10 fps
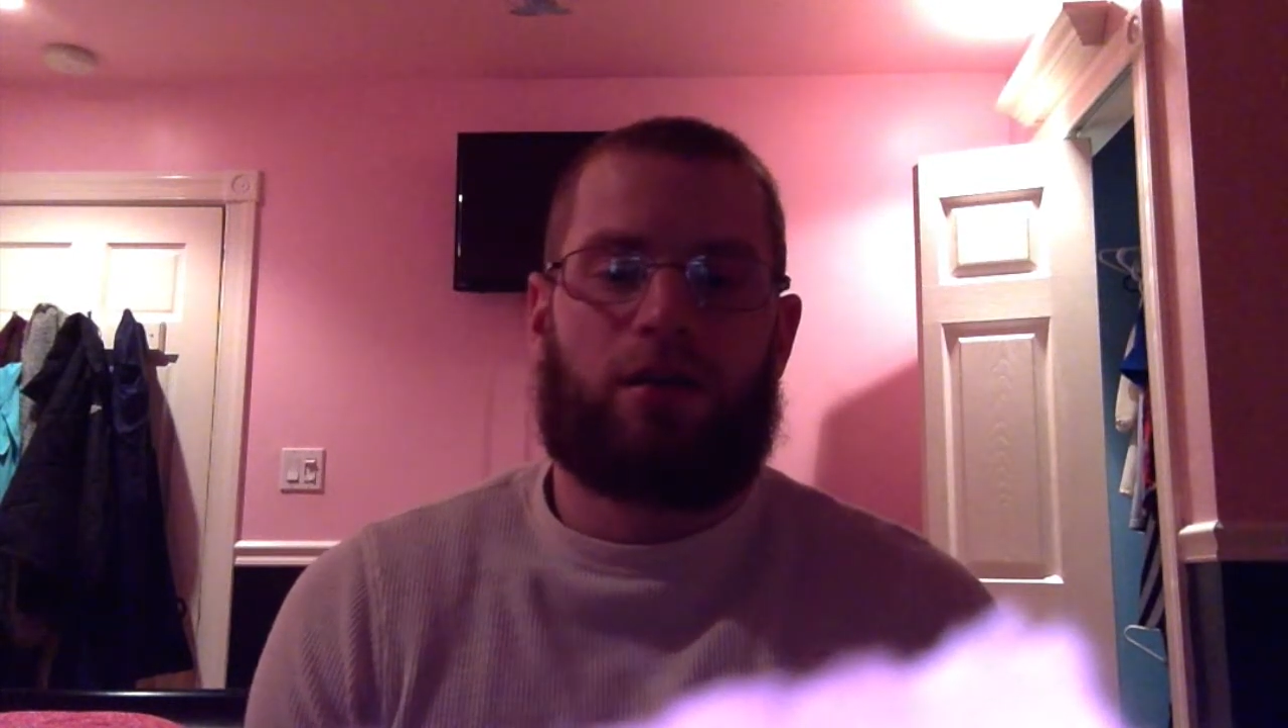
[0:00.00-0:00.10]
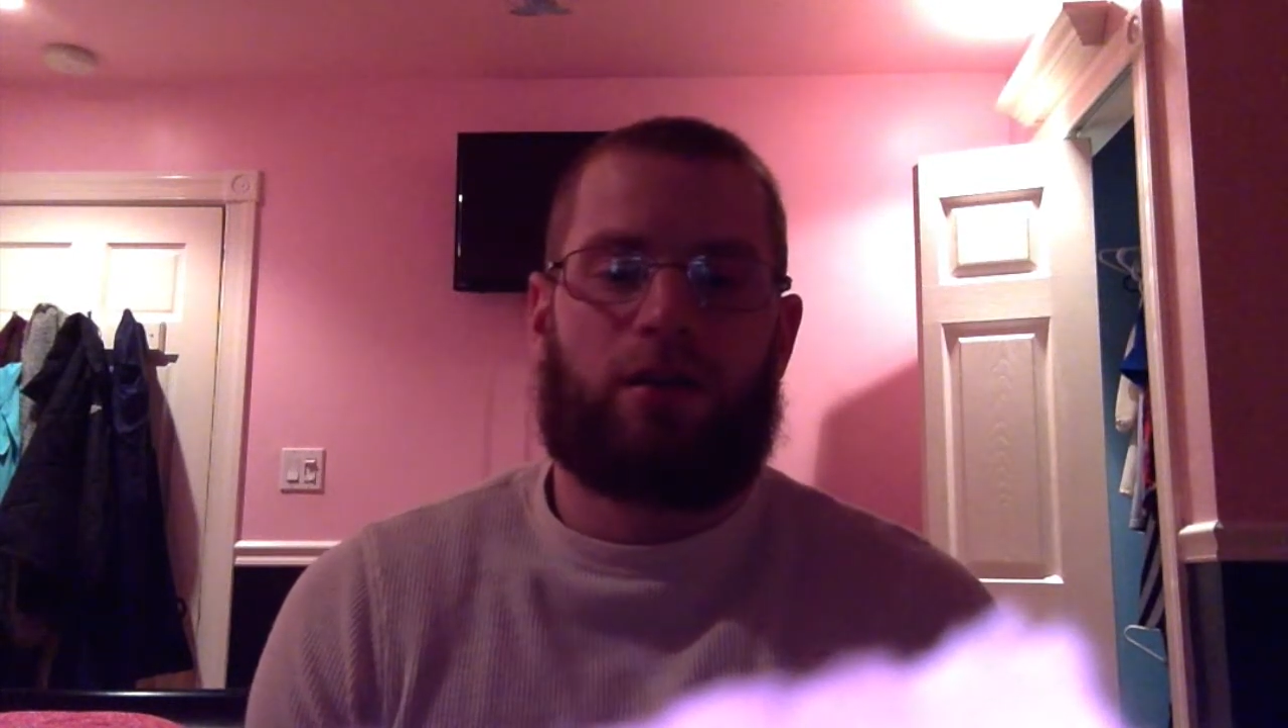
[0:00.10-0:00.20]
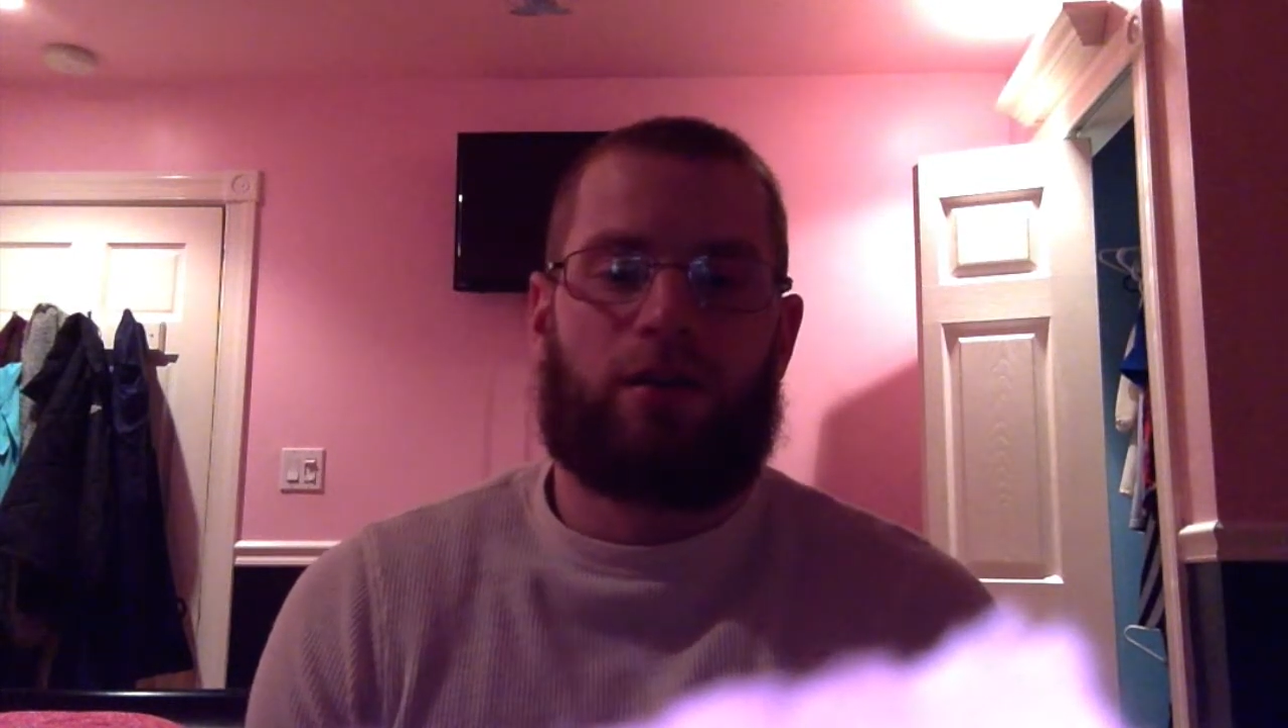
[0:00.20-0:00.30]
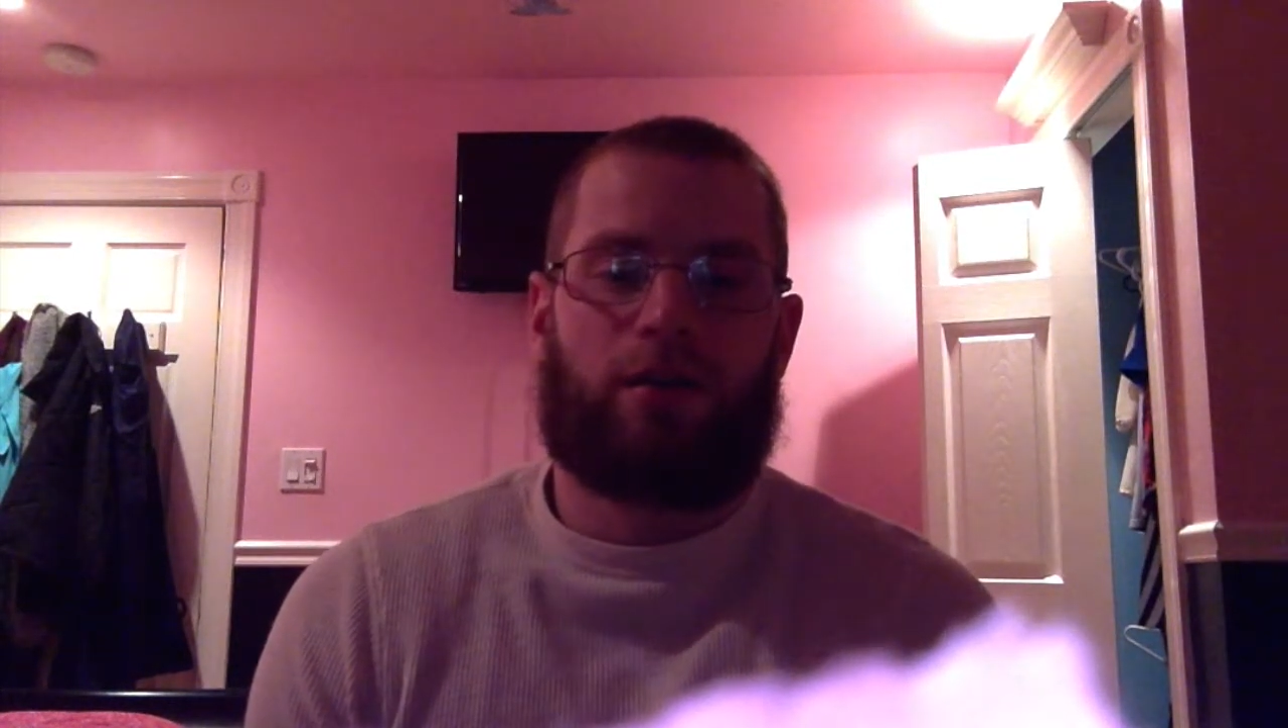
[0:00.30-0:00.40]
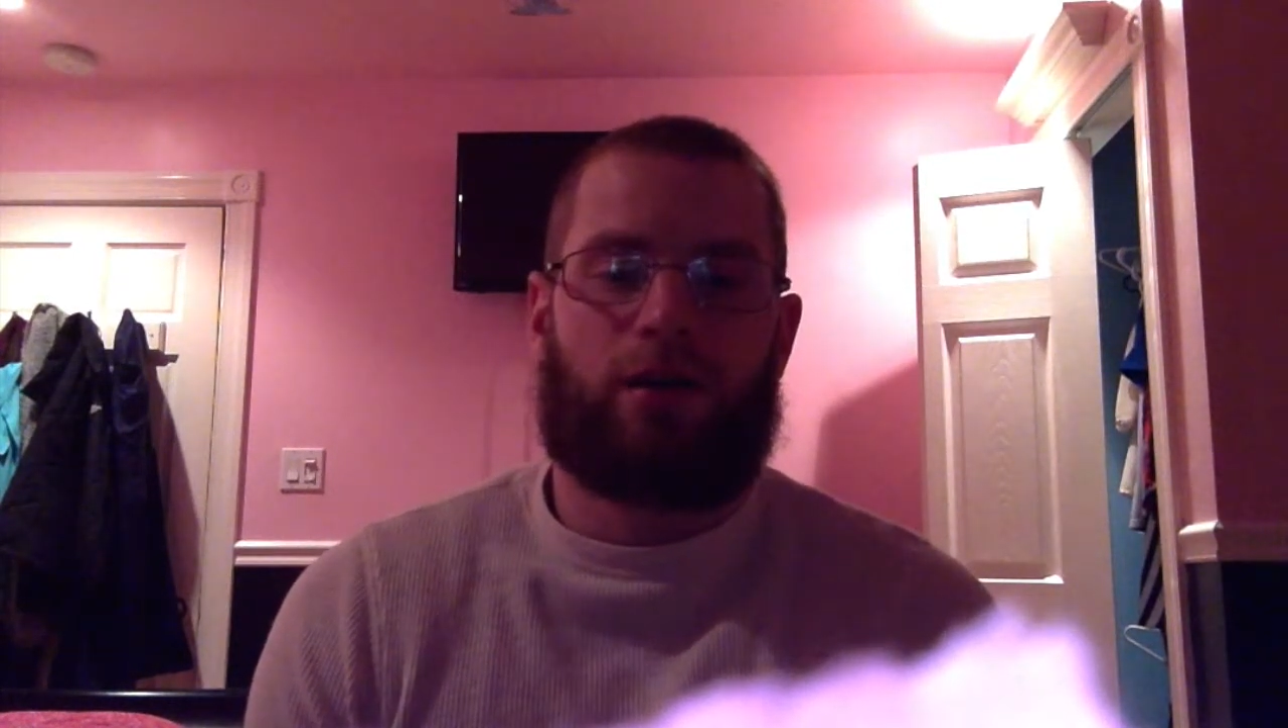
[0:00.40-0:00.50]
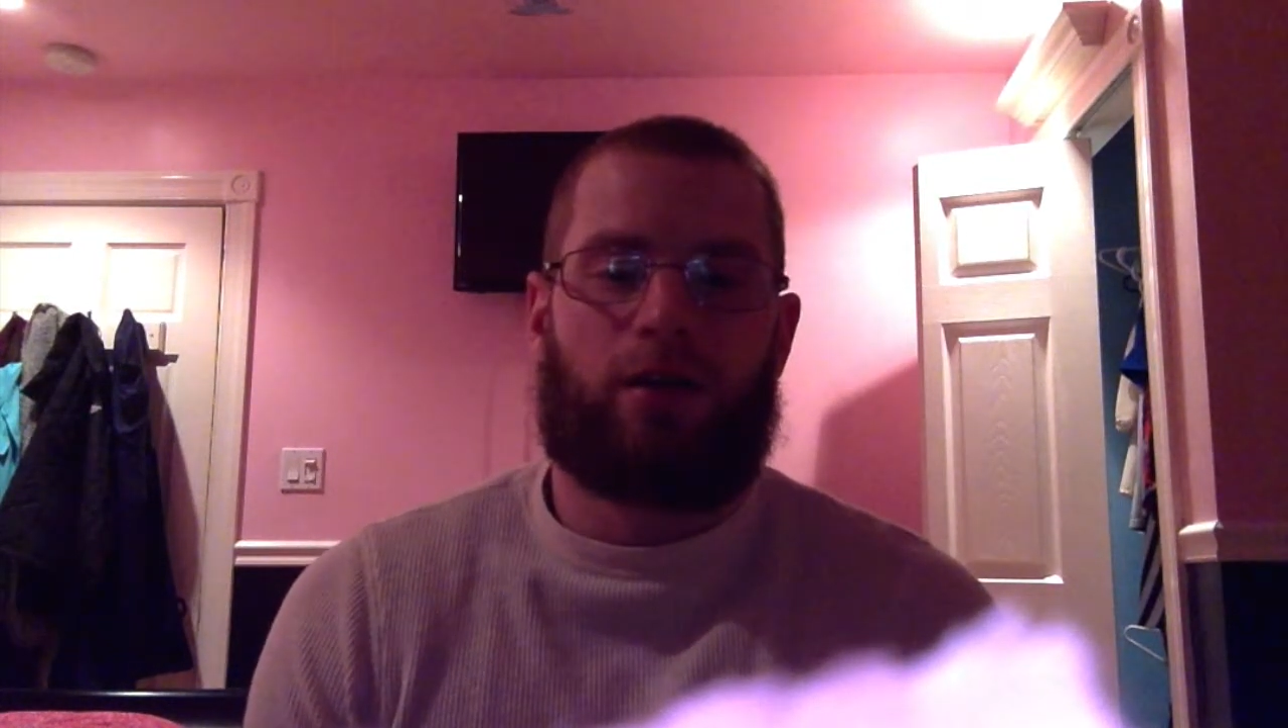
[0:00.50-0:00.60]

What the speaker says: of the